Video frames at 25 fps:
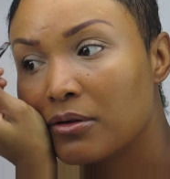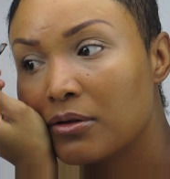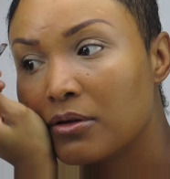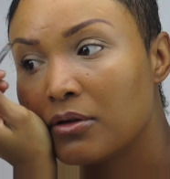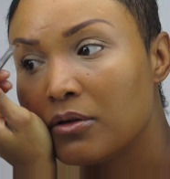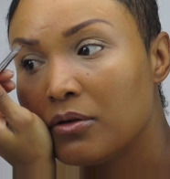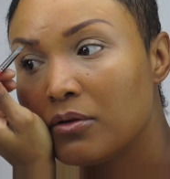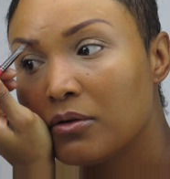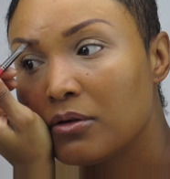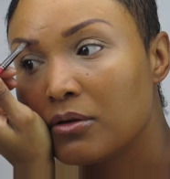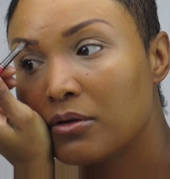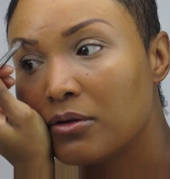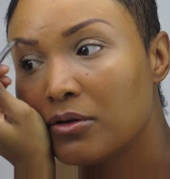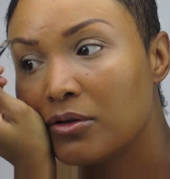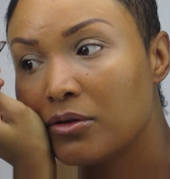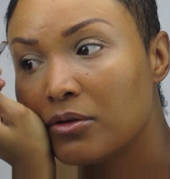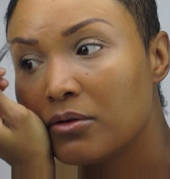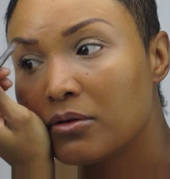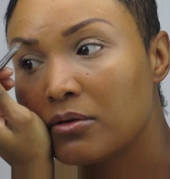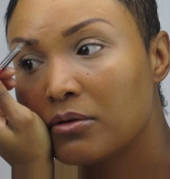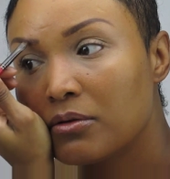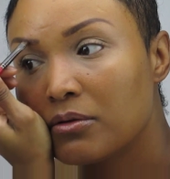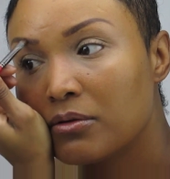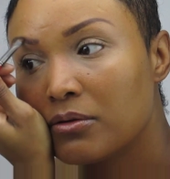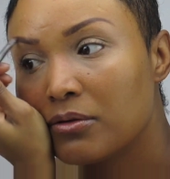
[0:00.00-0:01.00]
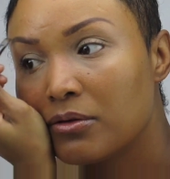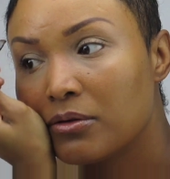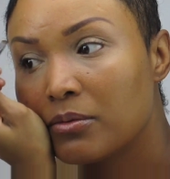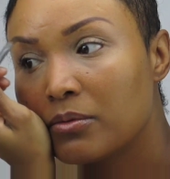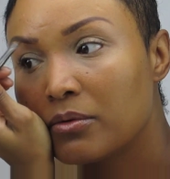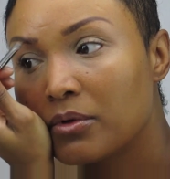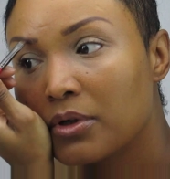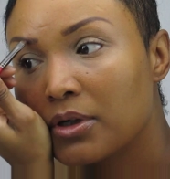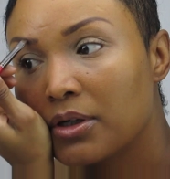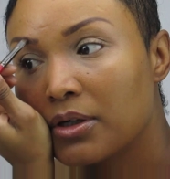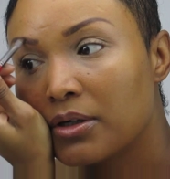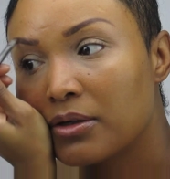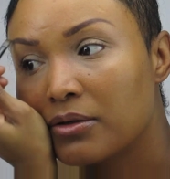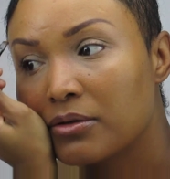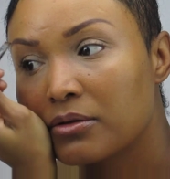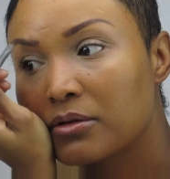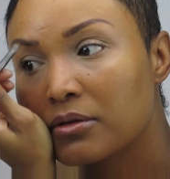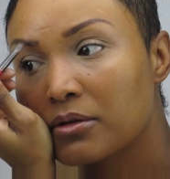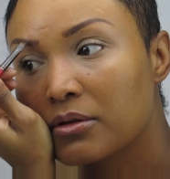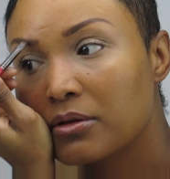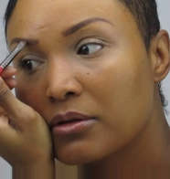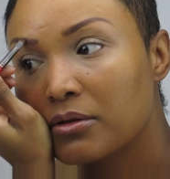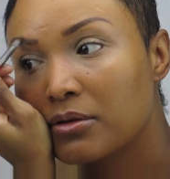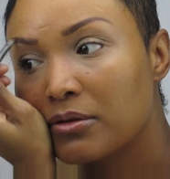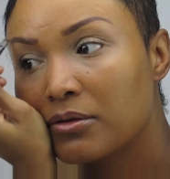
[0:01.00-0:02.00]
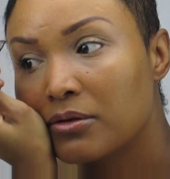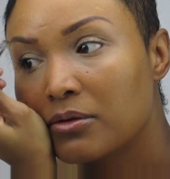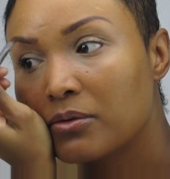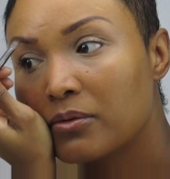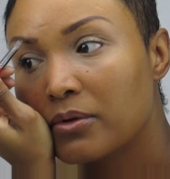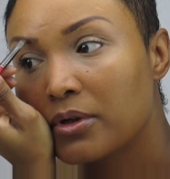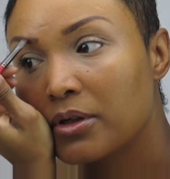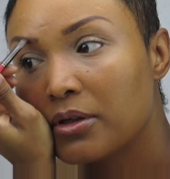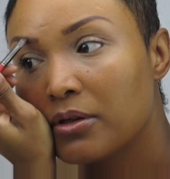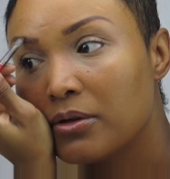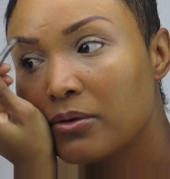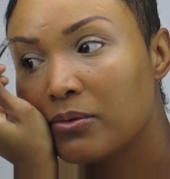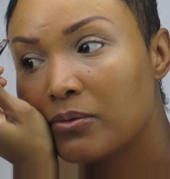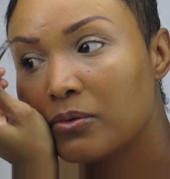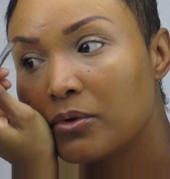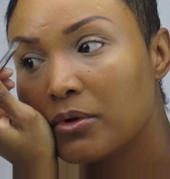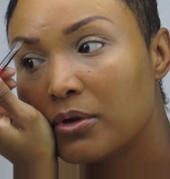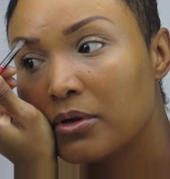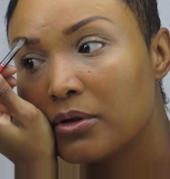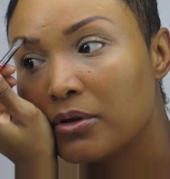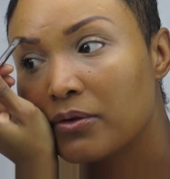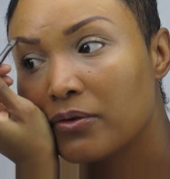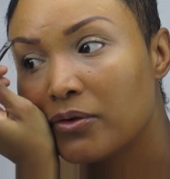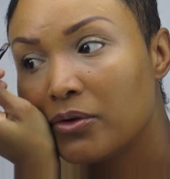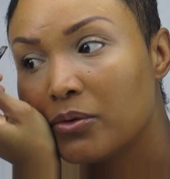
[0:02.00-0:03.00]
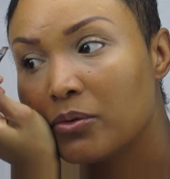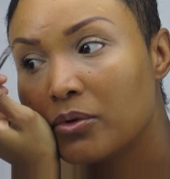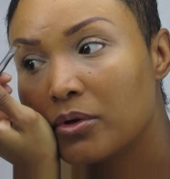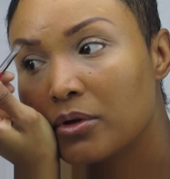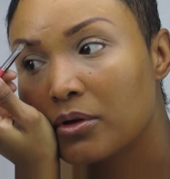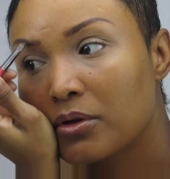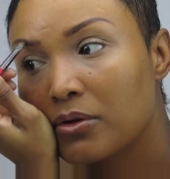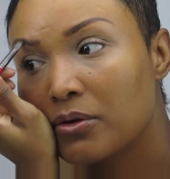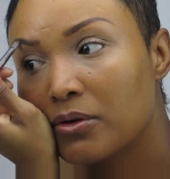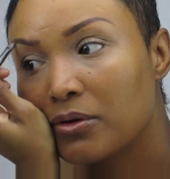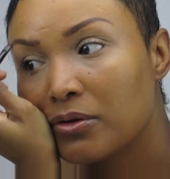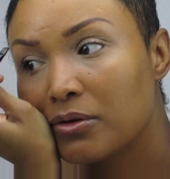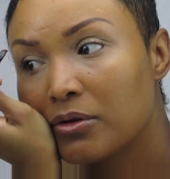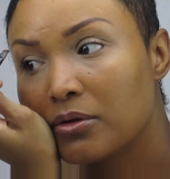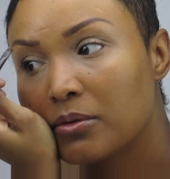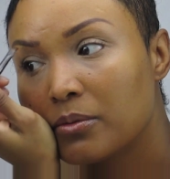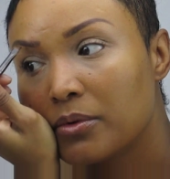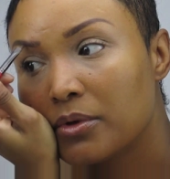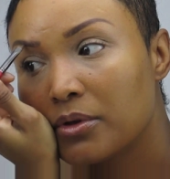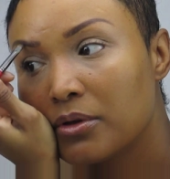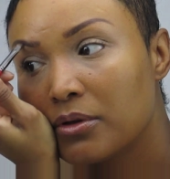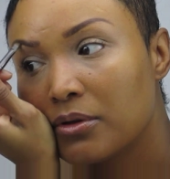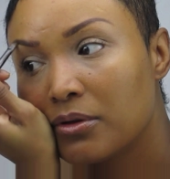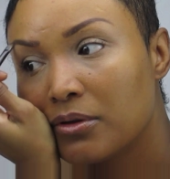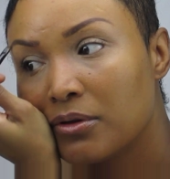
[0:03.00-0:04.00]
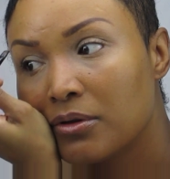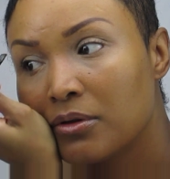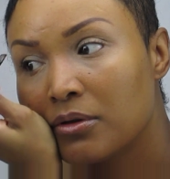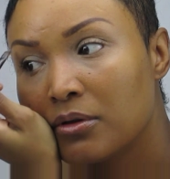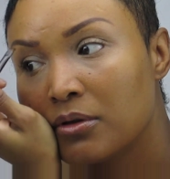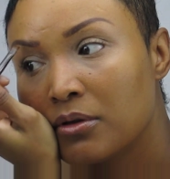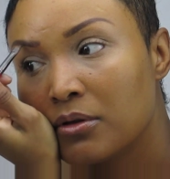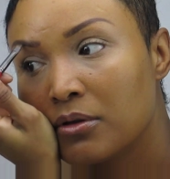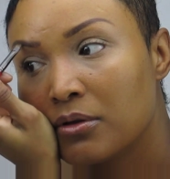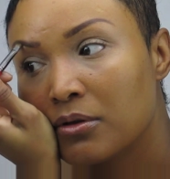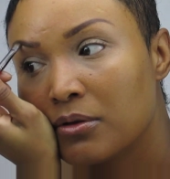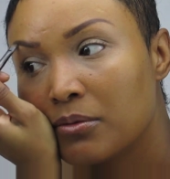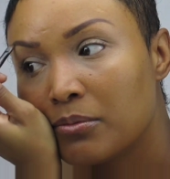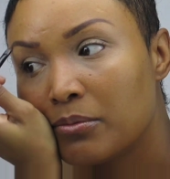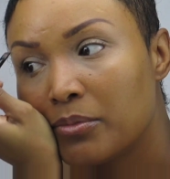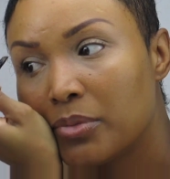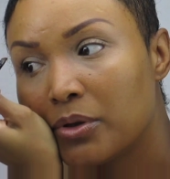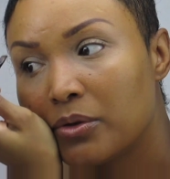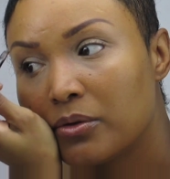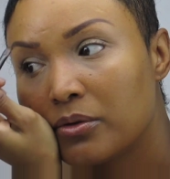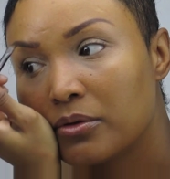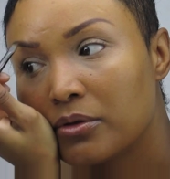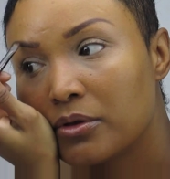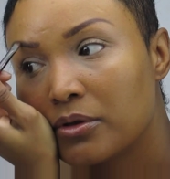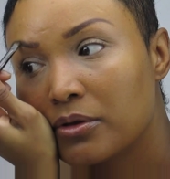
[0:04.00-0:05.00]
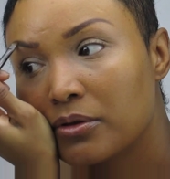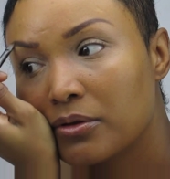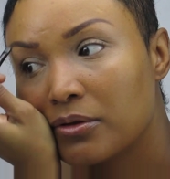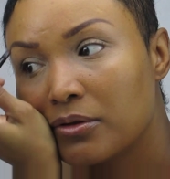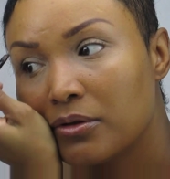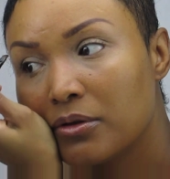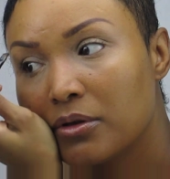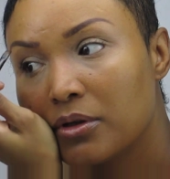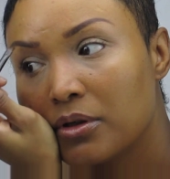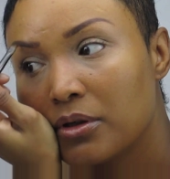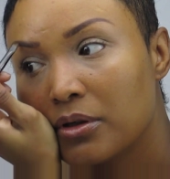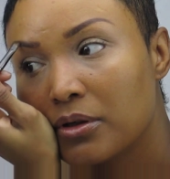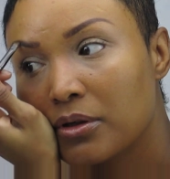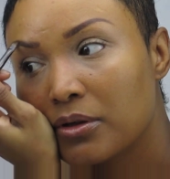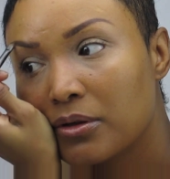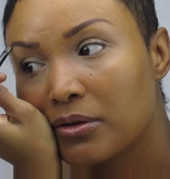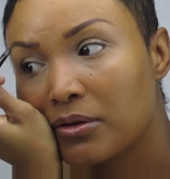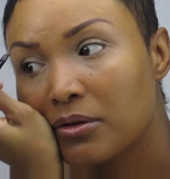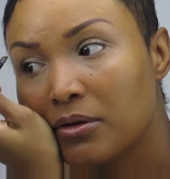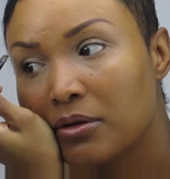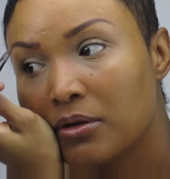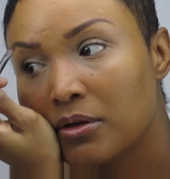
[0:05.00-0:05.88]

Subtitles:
you can do your brows the way you want. If you want to go a little bit bolder, you can.